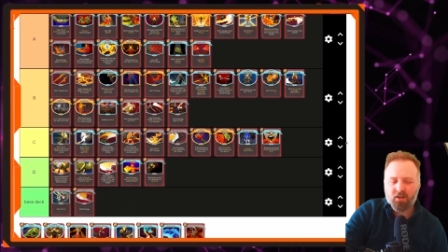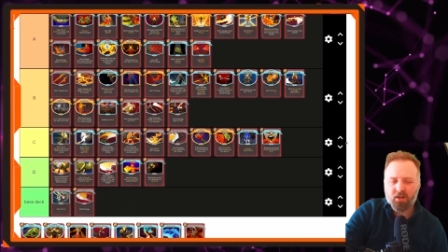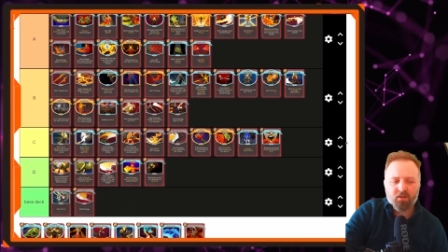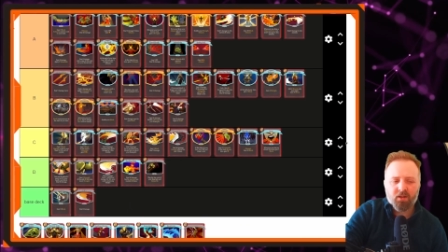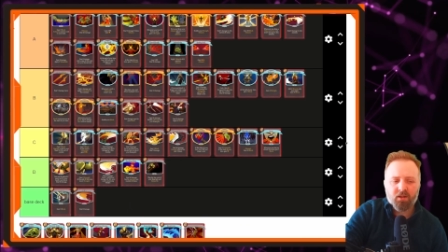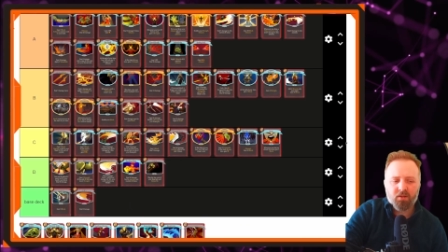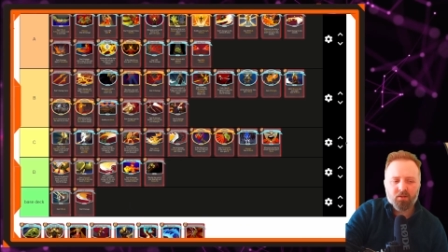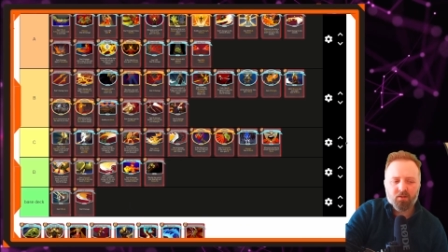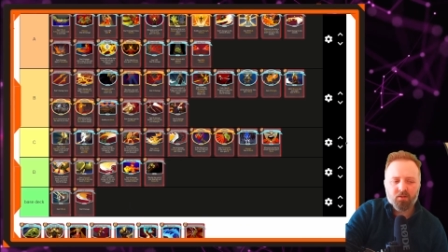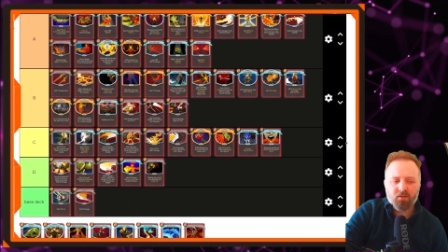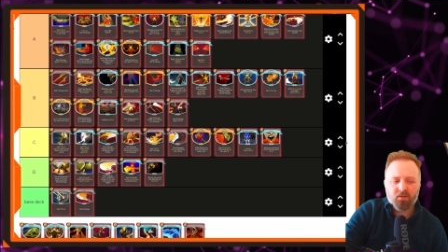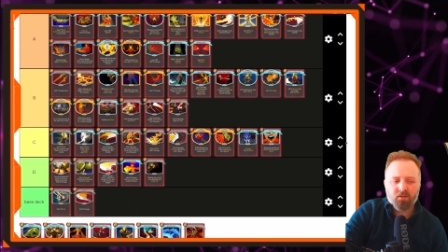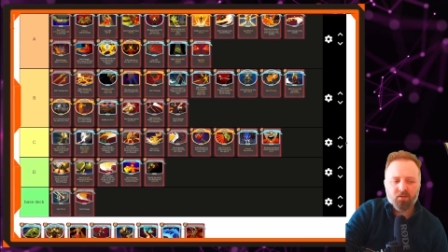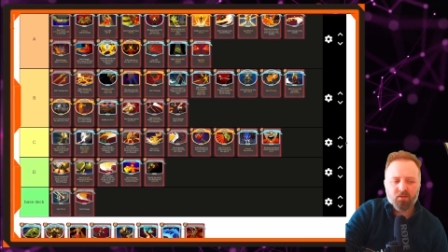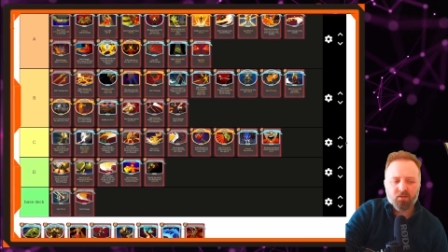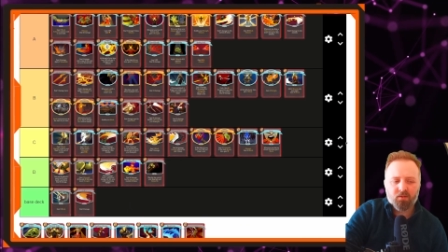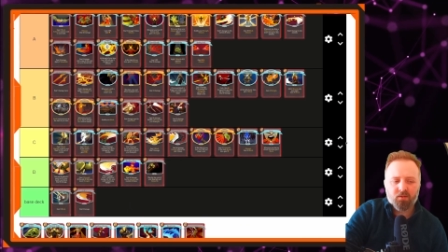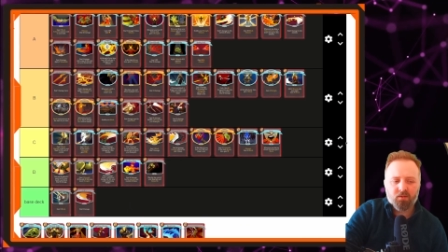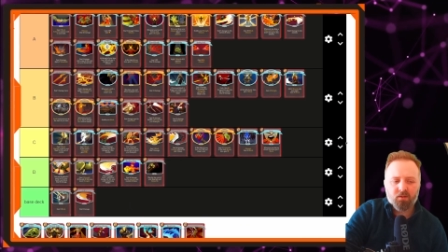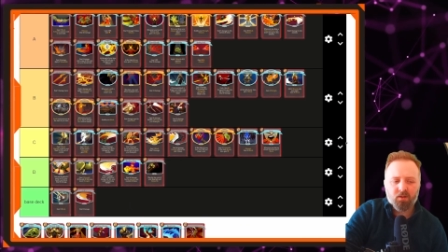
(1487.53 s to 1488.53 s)
then it's good.
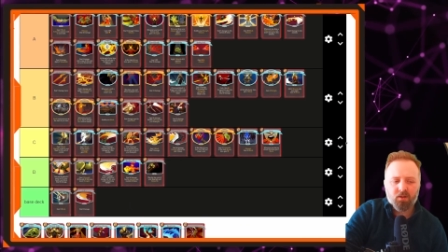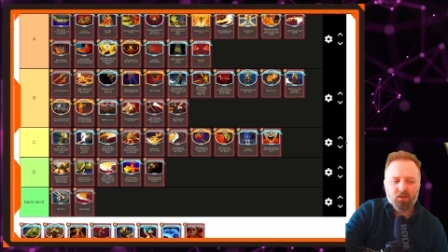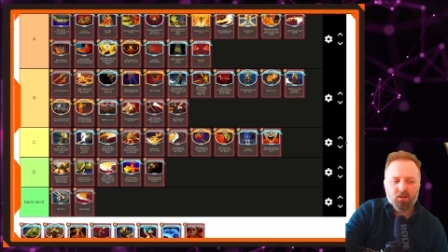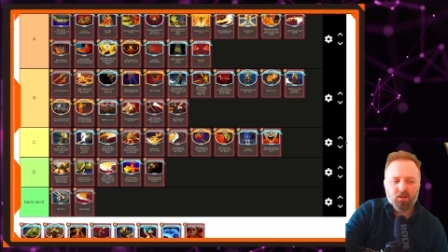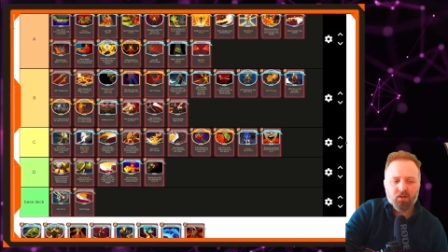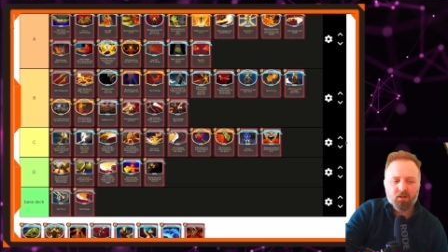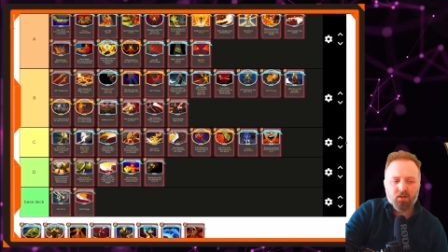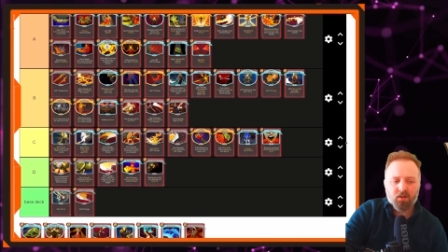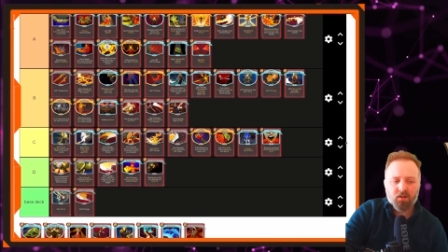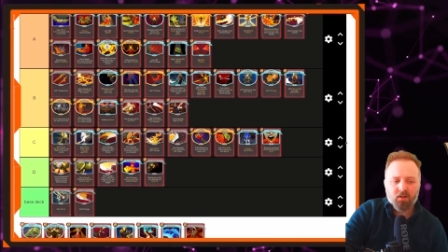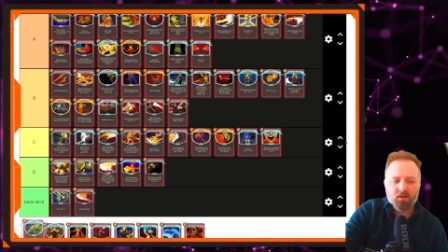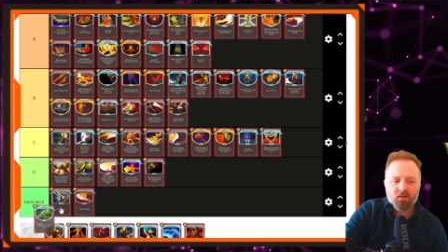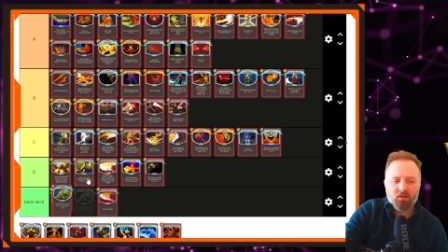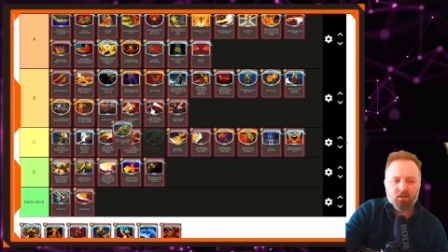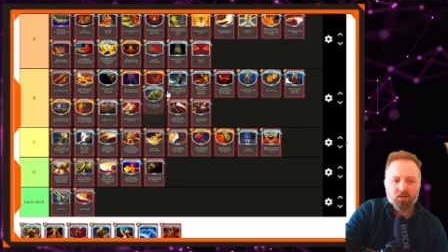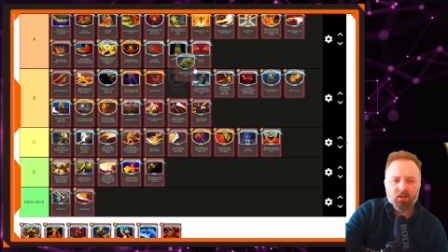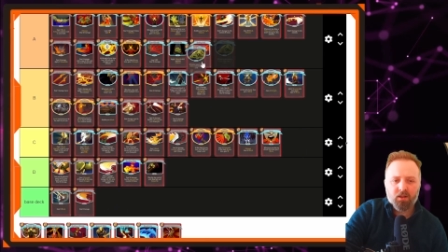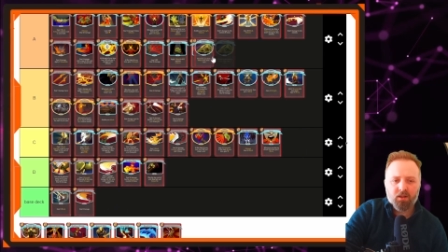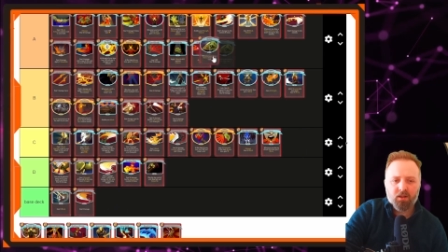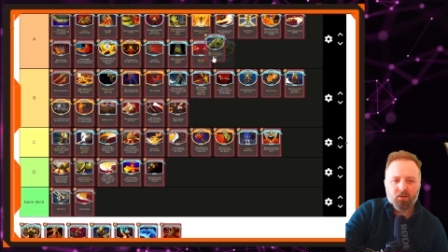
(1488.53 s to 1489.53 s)

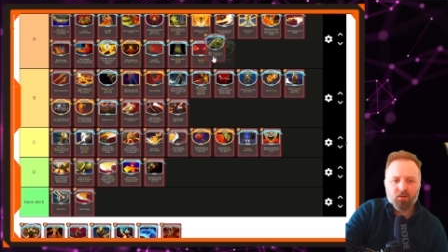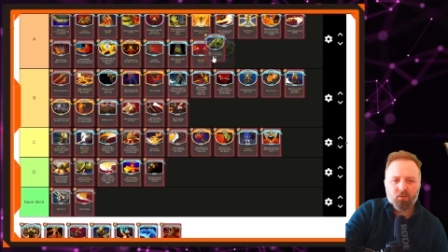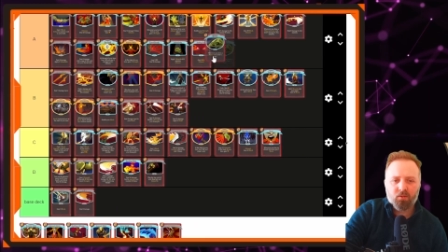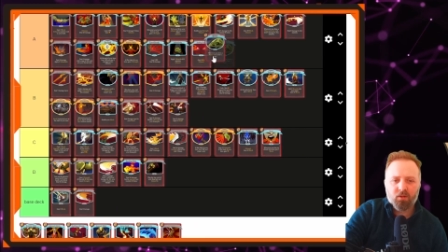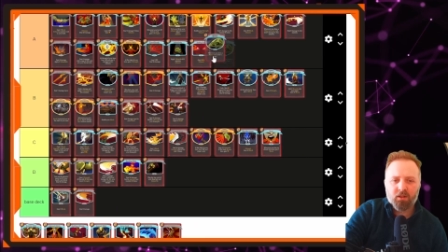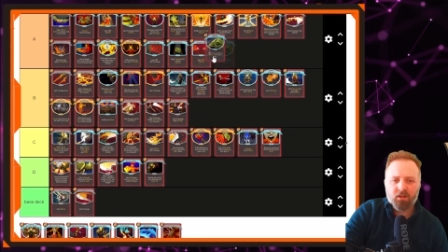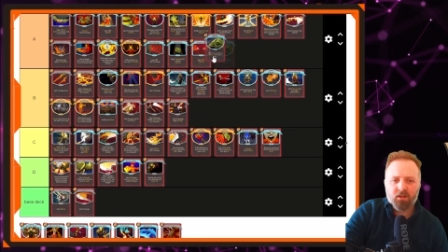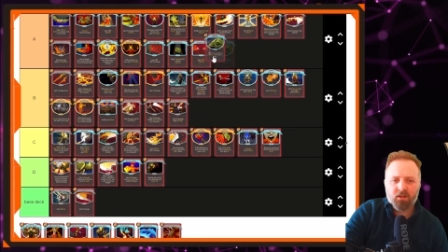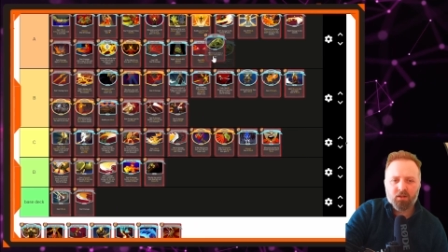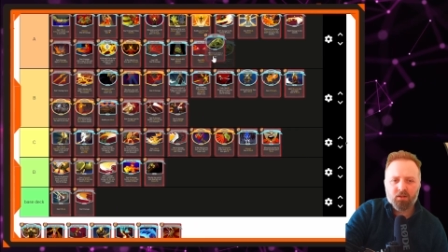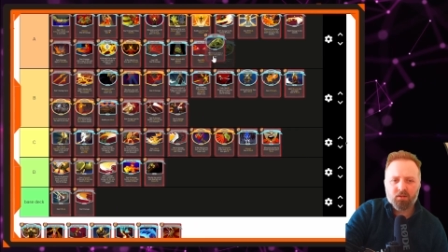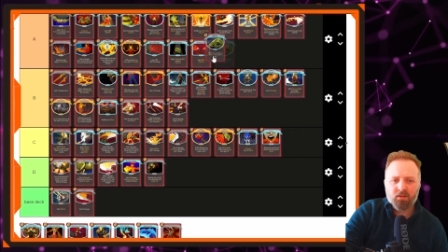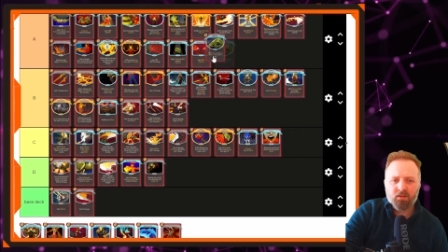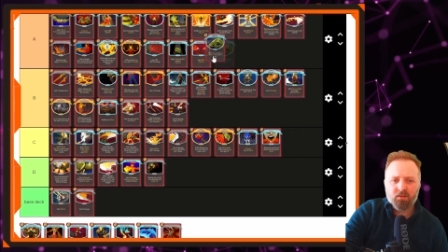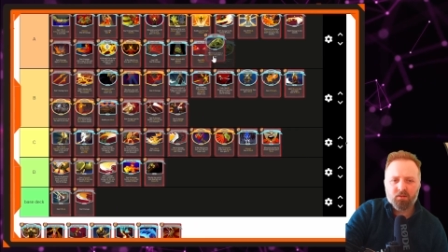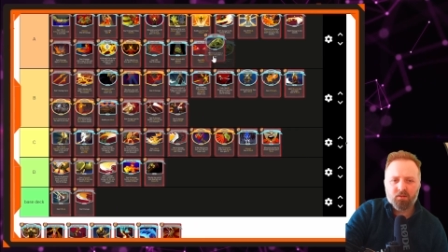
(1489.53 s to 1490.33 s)
Now, A